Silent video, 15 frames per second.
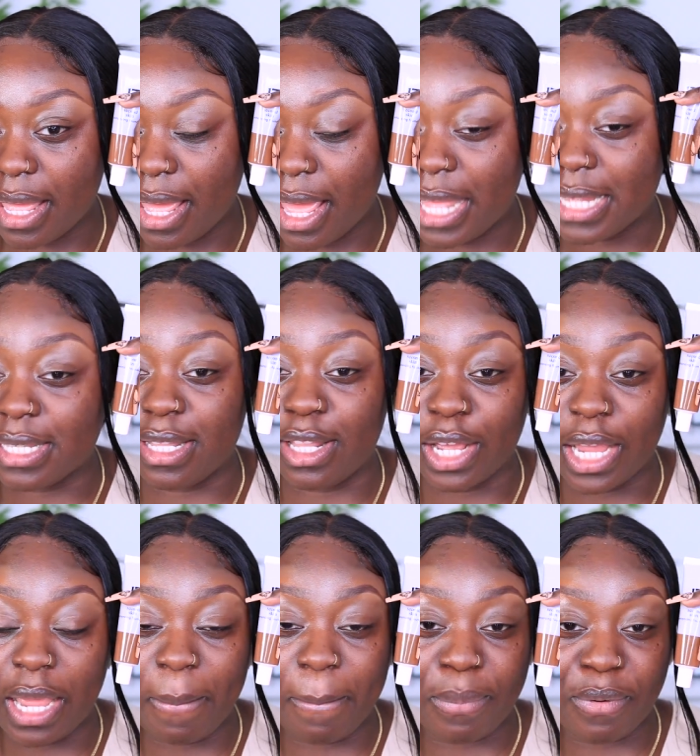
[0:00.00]
it's
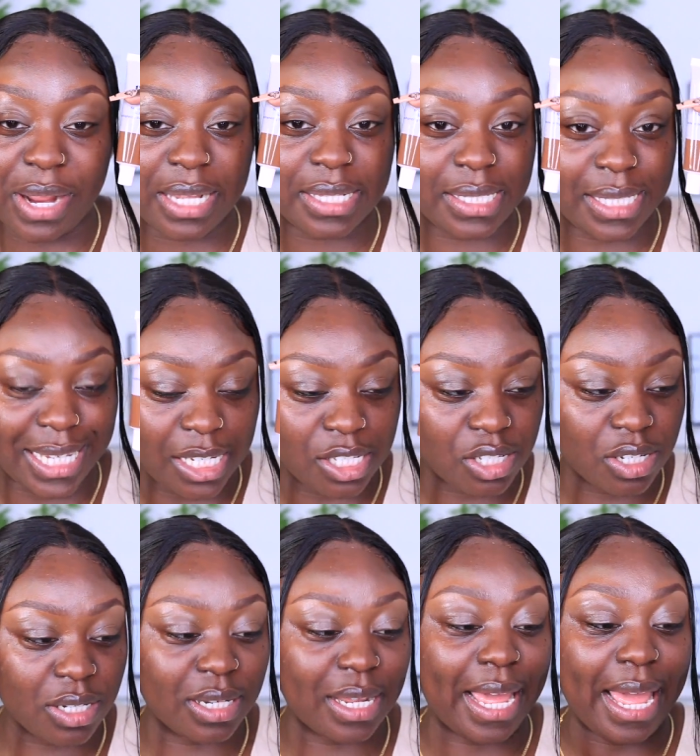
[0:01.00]
looking pretty
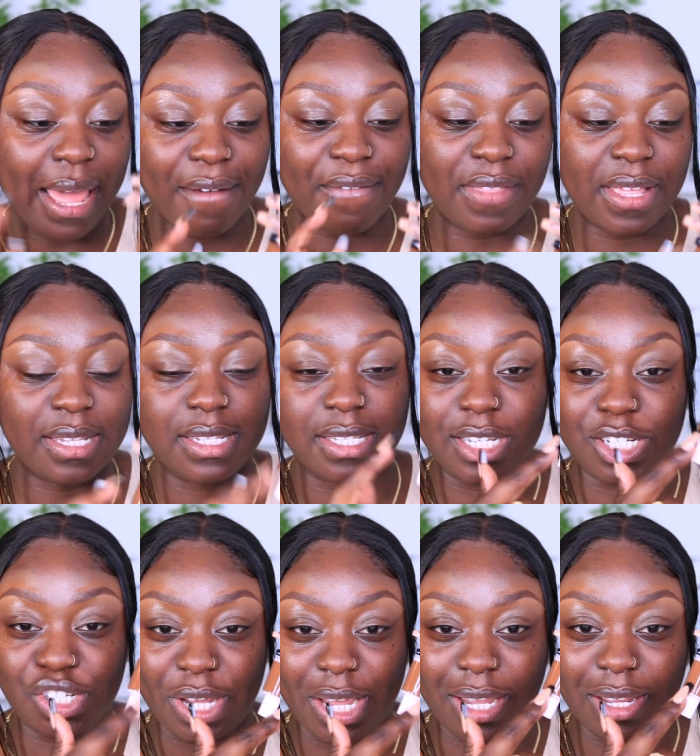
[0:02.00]
decent if this is the
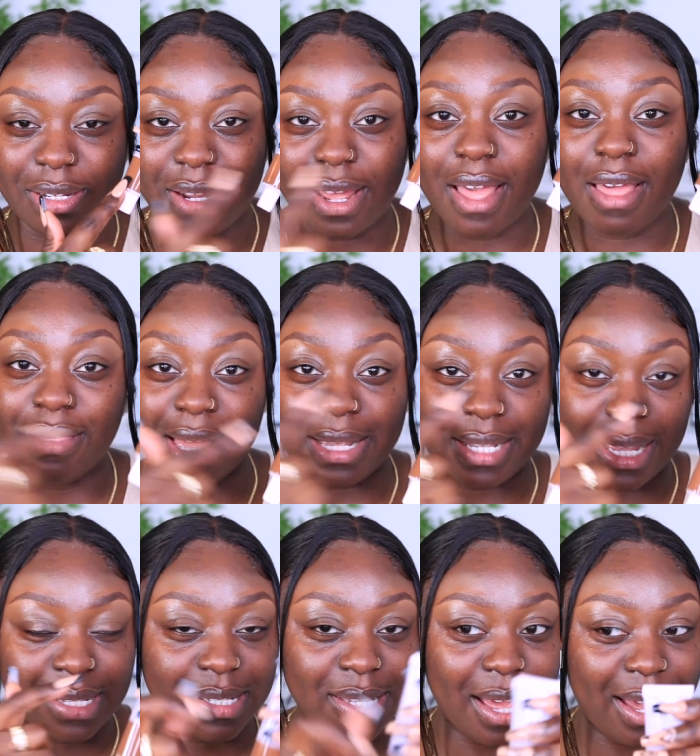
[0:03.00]
shade that's
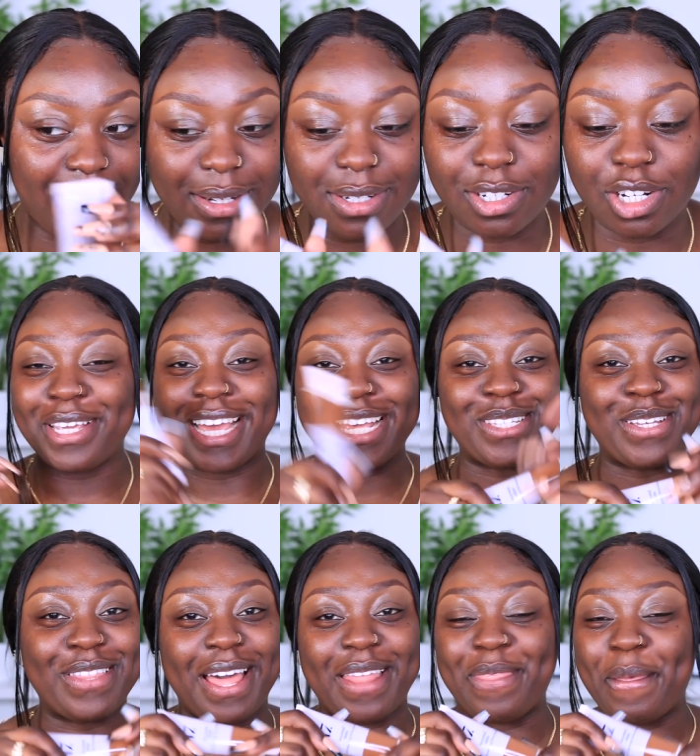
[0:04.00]
inside. You guys know
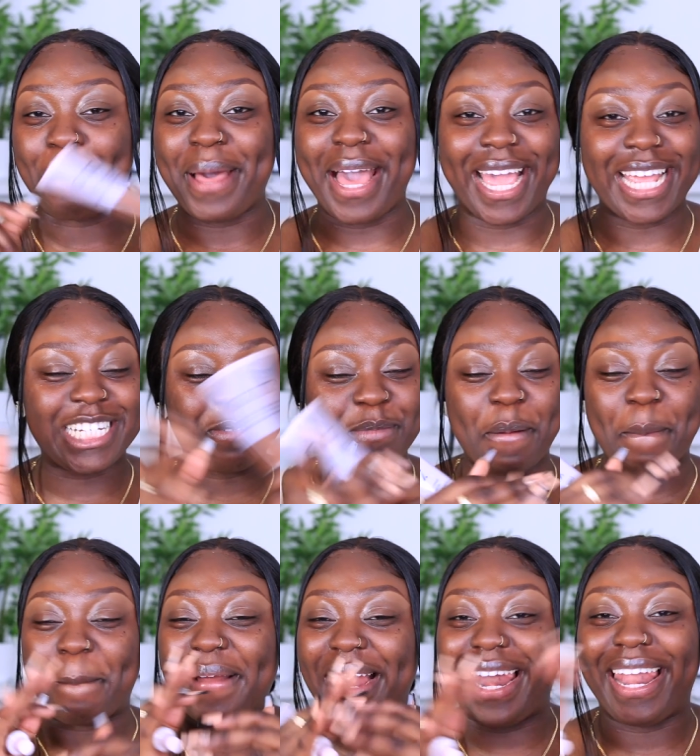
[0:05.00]
that the packaging will be
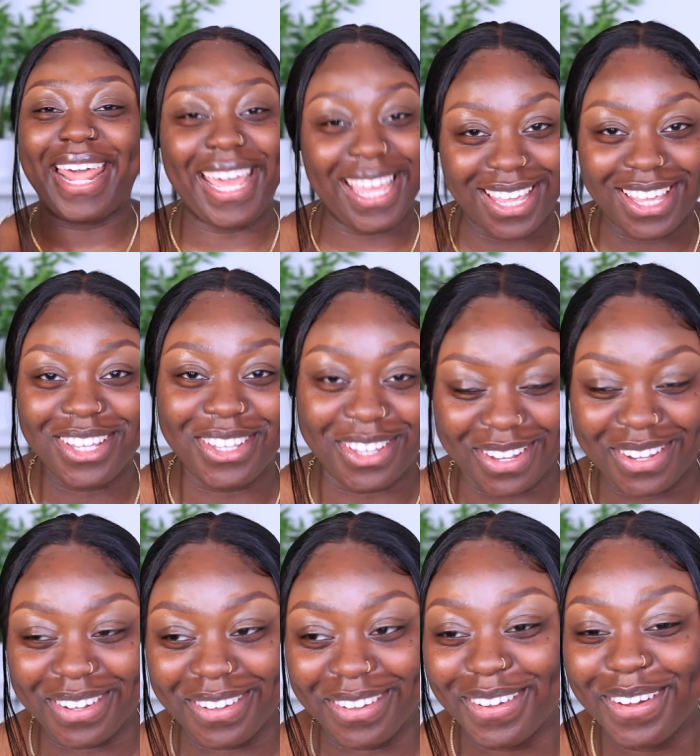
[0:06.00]
playing
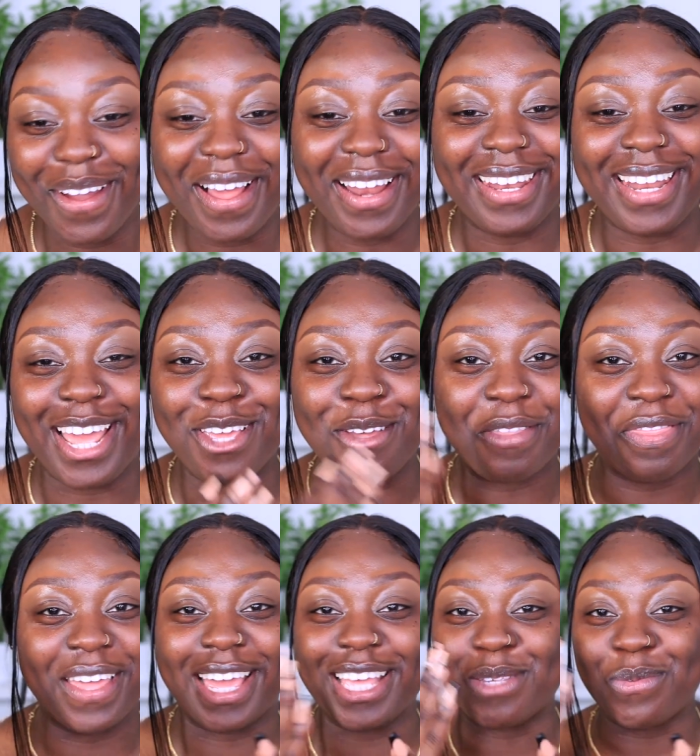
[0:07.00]
you like you
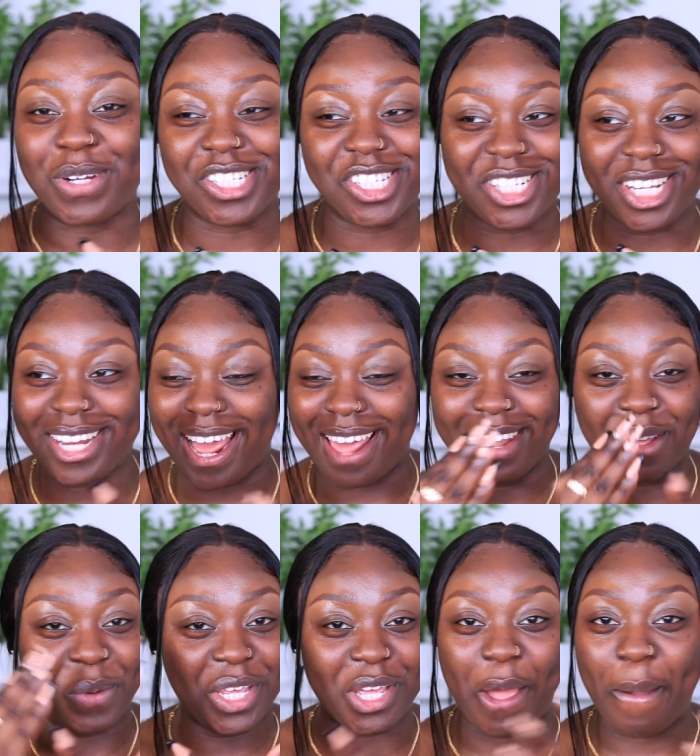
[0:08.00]
think it's one shade and then
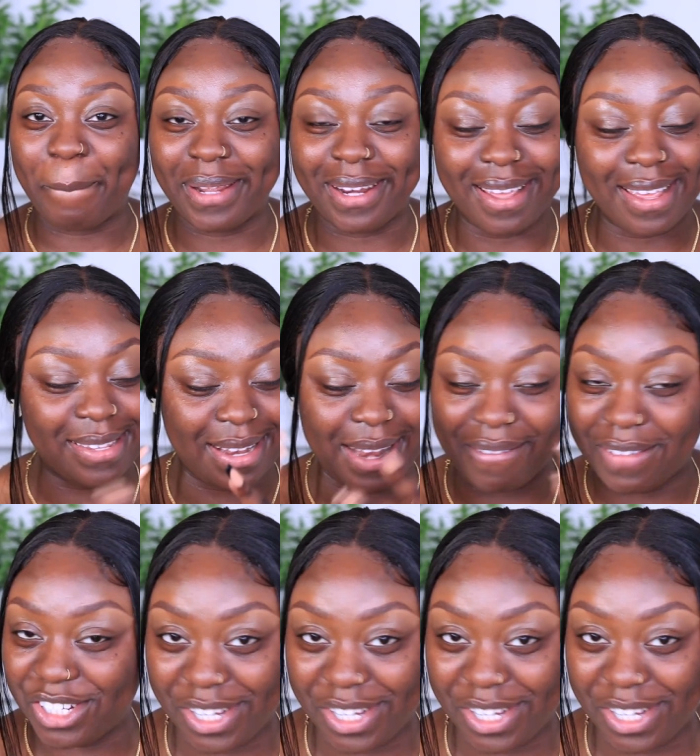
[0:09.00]
when you open it, it's another